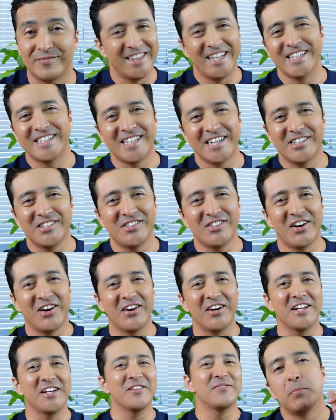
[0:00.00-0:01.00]
Let's get
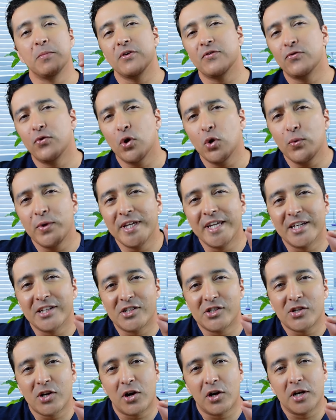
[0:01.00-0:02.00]
started. Before we get
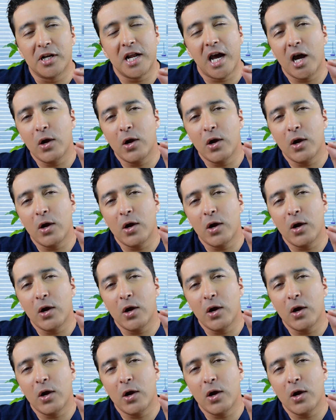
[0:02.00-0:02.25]
started,